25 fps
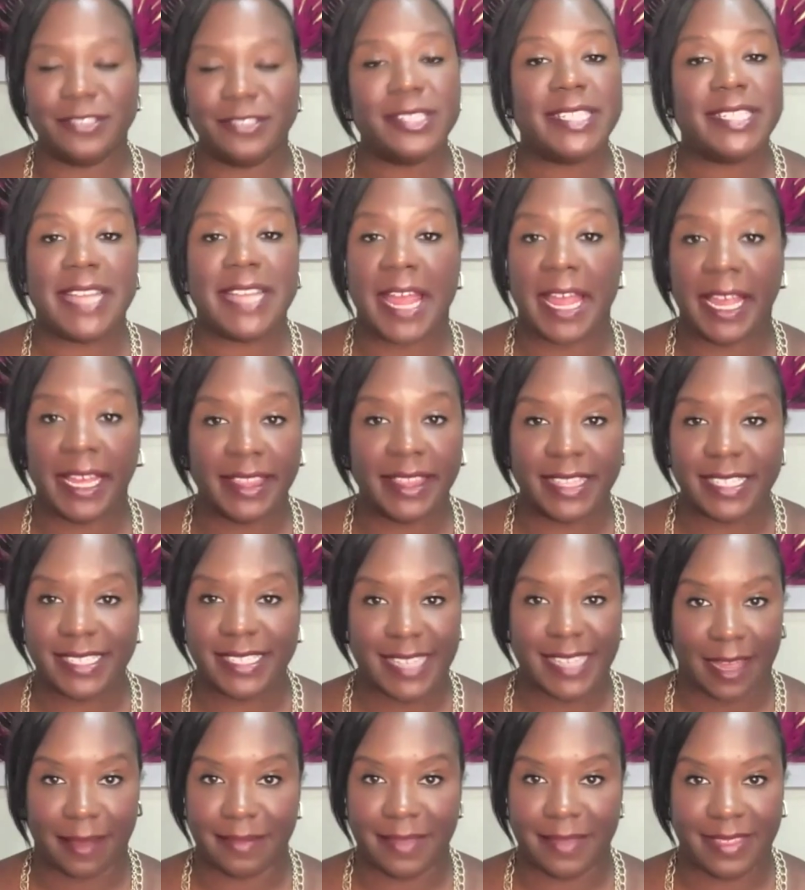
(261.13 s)
They're saying the
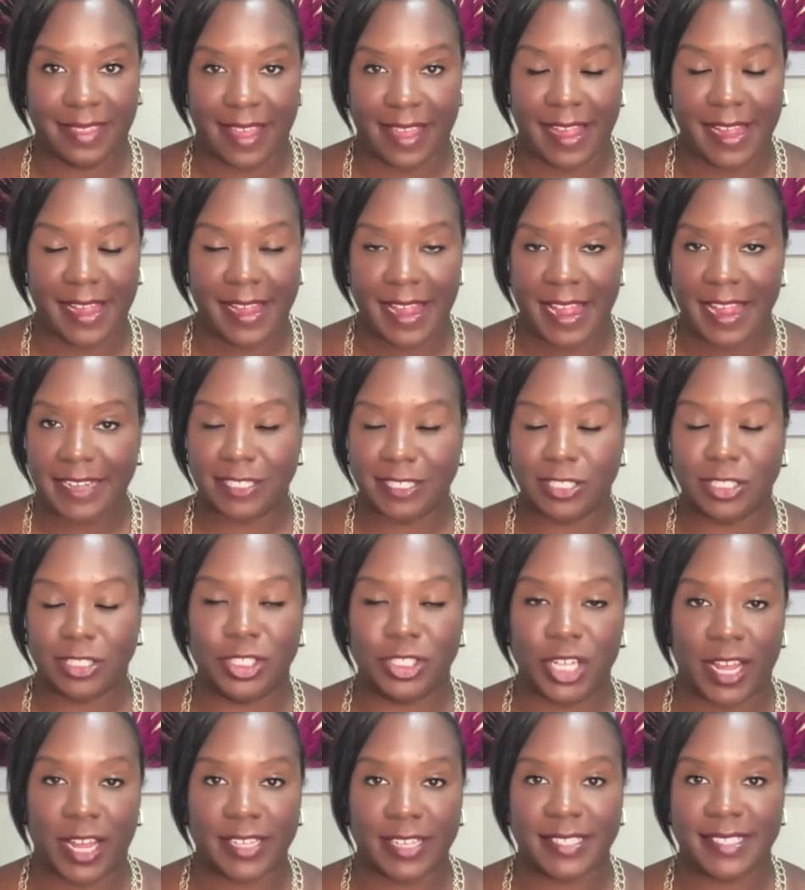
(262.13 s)
same thing in
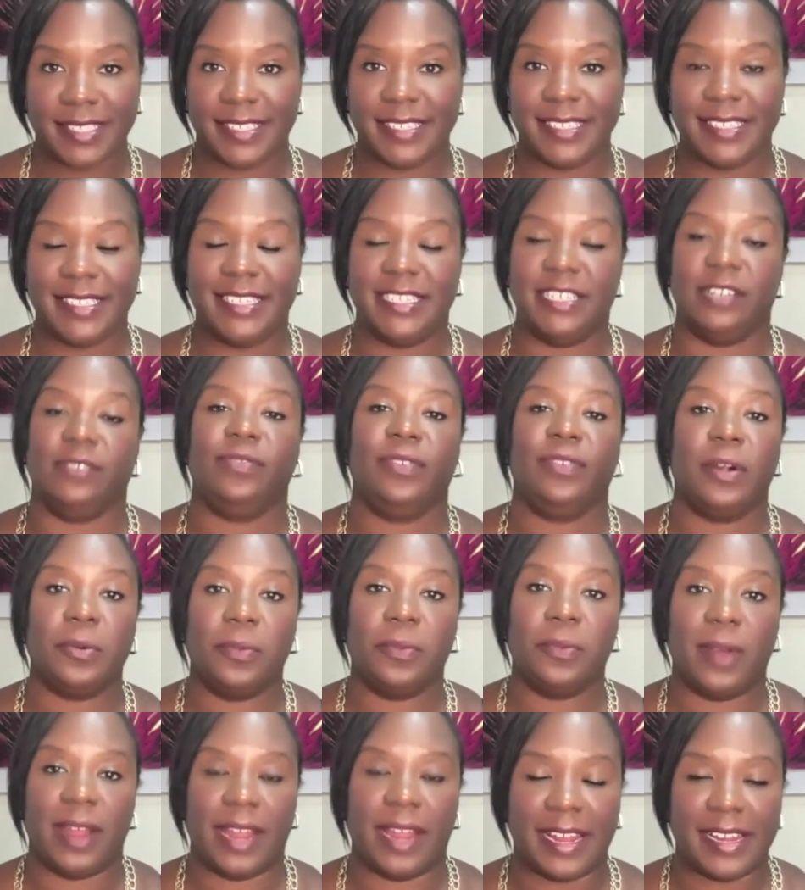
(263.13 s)
just
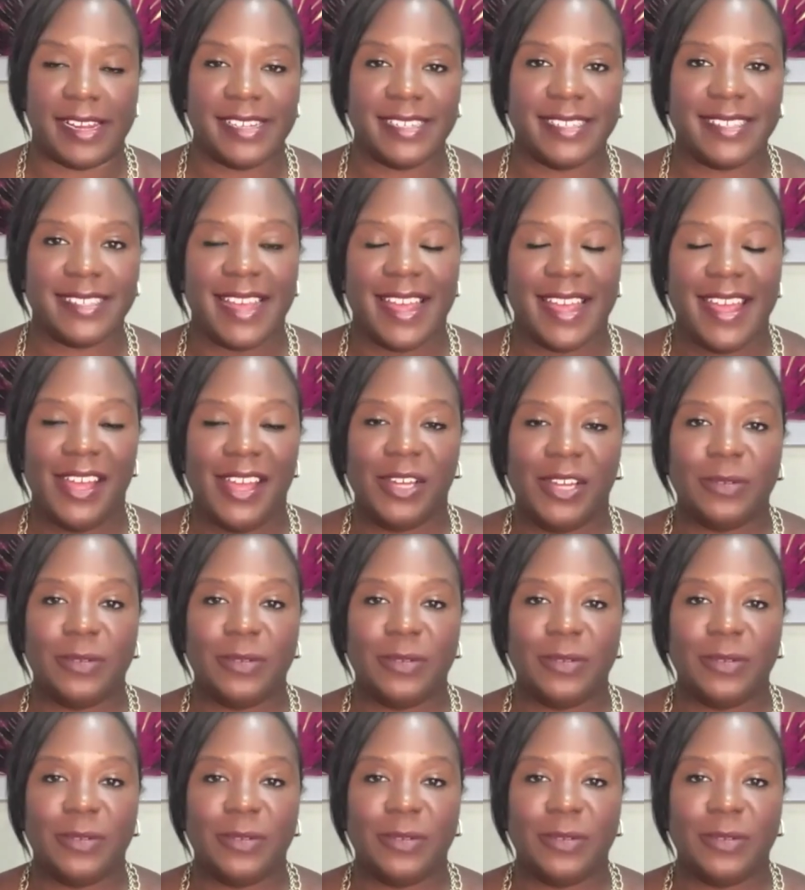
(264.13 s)
different ways,